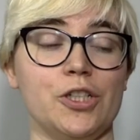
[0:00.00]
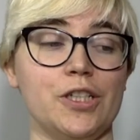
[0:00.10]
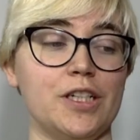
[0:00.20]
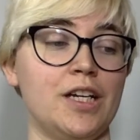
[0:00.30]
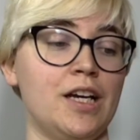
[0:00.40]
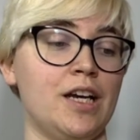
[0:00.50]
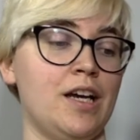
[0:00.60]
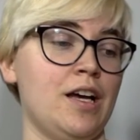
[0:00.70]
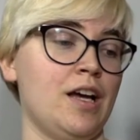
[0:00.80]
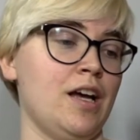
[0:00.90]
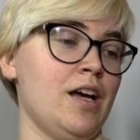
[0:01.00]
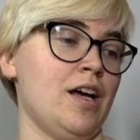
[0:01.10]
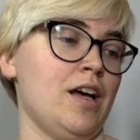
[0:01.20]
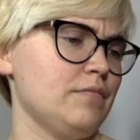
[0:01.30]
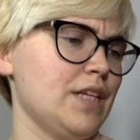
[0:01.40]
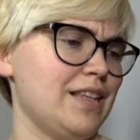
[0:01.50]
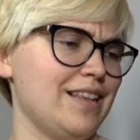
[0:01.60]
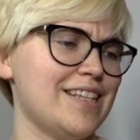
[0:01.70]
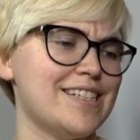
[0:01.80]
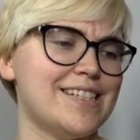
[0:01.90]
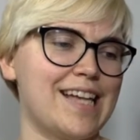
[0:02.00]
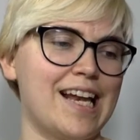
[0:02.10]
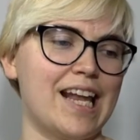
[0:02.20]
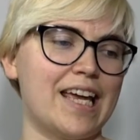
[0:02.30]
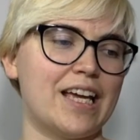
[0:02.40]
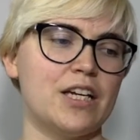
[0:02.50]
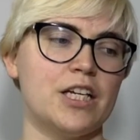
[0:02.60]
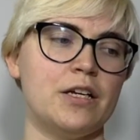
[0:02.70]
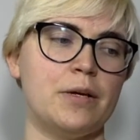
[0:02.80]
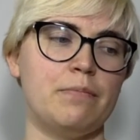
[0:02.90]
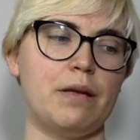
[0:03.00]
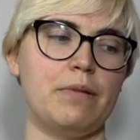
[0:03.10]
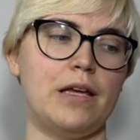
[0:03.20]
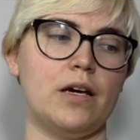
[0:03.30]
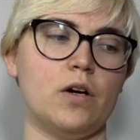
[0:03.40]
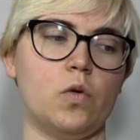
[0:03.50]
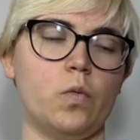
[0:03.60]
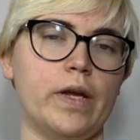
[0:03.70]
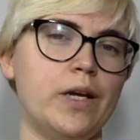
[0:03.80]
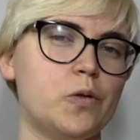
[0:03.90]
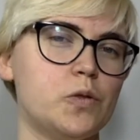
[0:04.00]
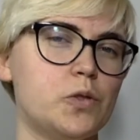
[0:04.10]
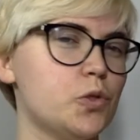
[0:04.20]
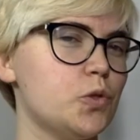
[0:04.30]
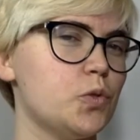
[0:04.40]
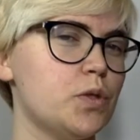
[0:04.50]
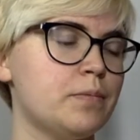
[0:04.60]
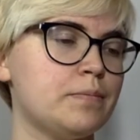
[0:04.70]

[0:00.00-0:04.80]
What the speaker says: I think this is set like maybe a week or two